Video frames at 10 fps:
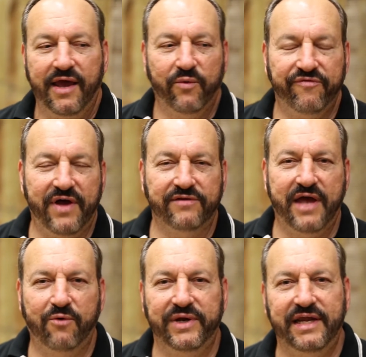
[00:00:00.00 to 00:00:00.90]
We found
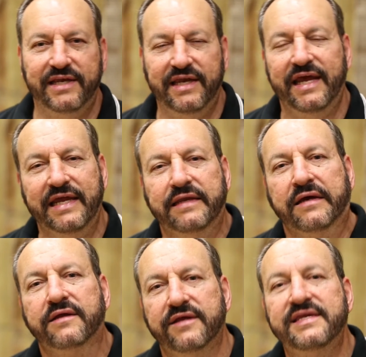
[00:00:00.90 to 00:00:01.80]
out we didn't need
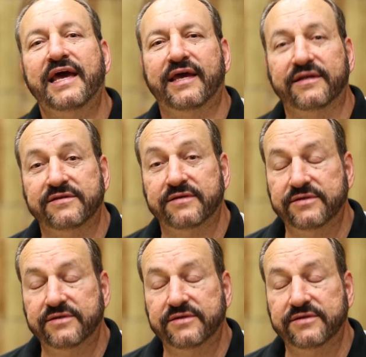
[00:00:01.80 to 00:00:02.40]
the tickets.